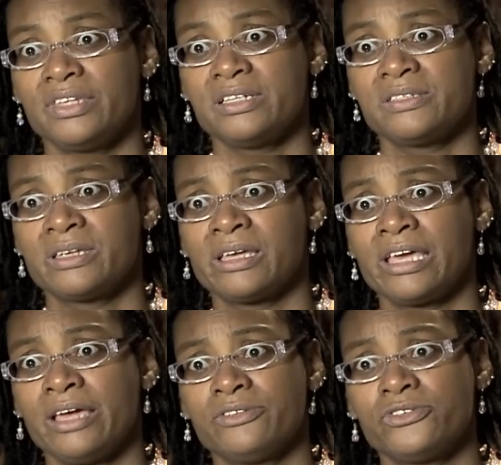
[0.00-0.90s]
these
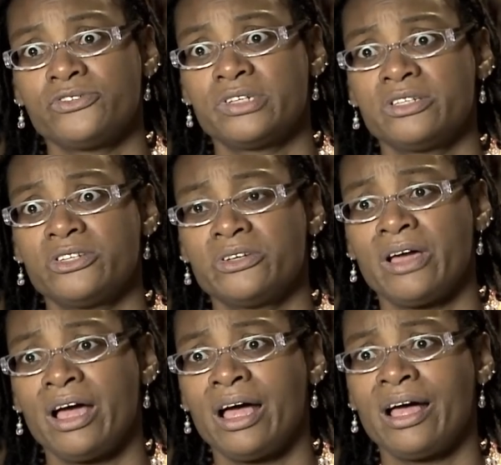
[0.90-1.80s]
cancers and to
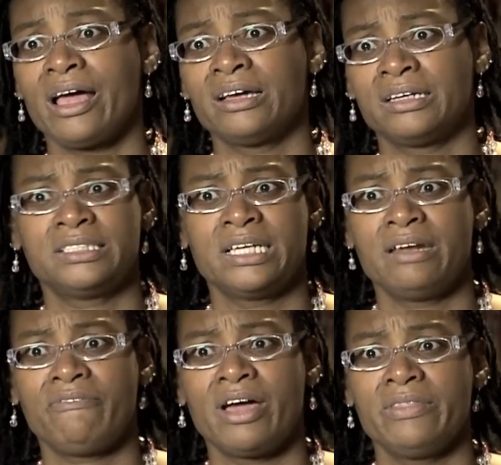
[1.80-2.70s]
uh, uh,
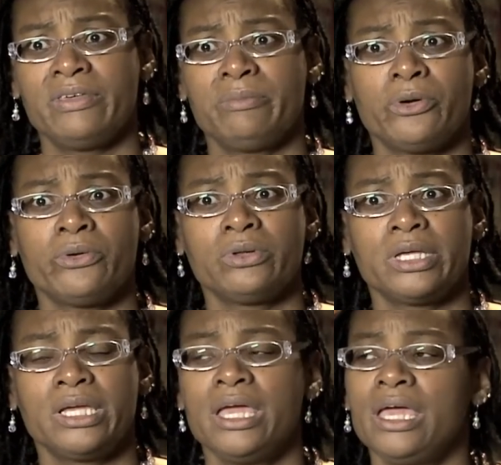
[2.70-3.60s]
identify them
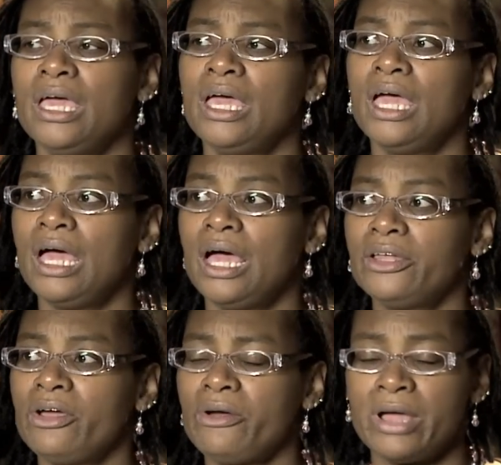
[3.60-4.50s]
early. I
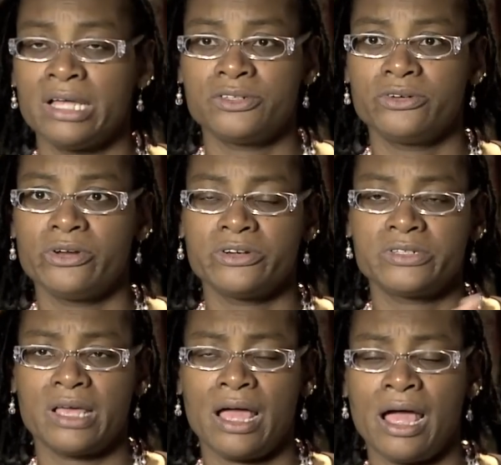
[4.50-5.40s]
know as a
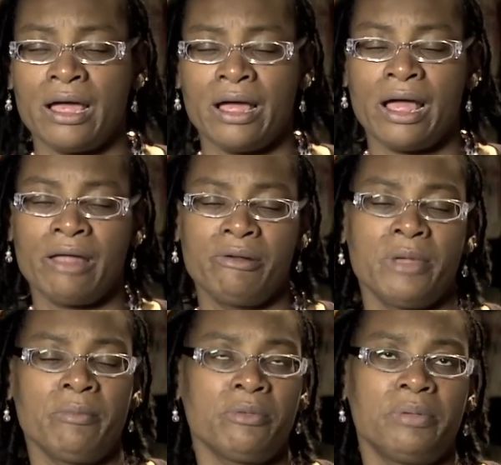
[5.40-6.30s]
nurse, I, I
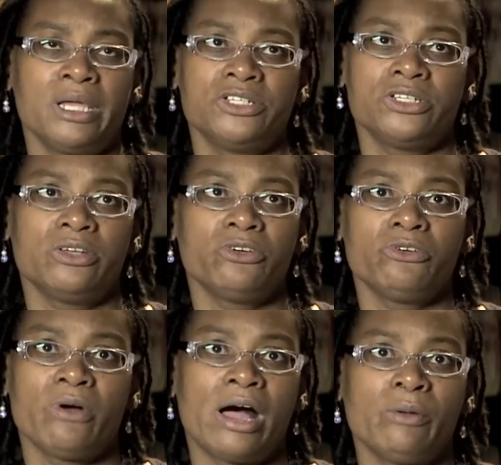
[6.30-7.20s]
remember a patient
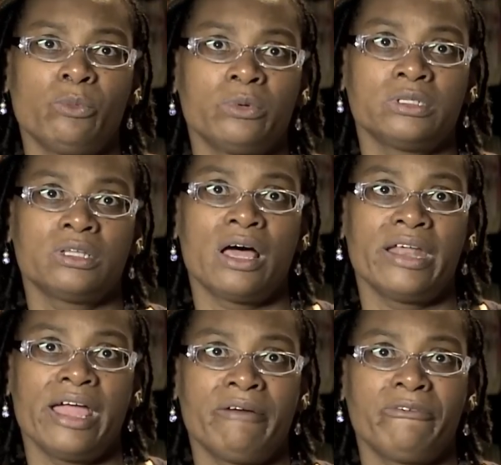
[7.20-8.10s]
who I will not
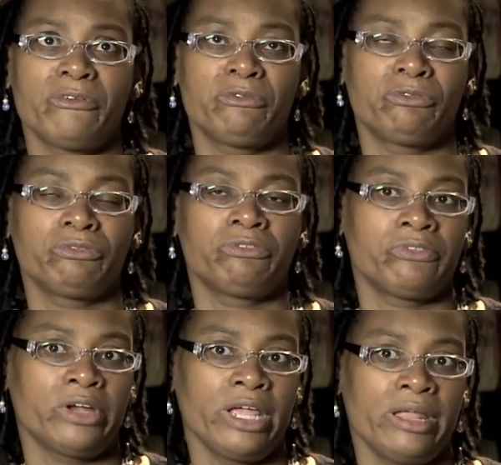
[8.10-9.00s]
ever
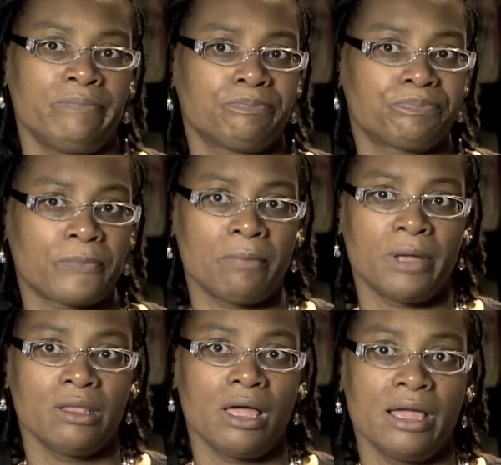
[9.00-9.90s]
forget in
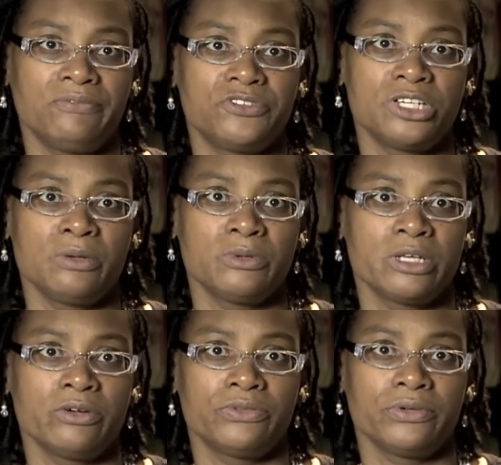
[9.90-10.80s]
my life. She was
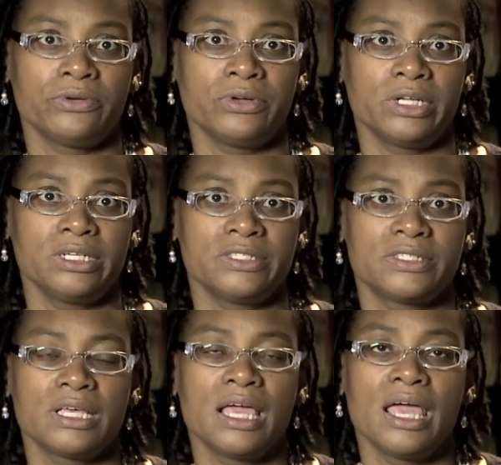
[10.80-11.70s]
in her 30s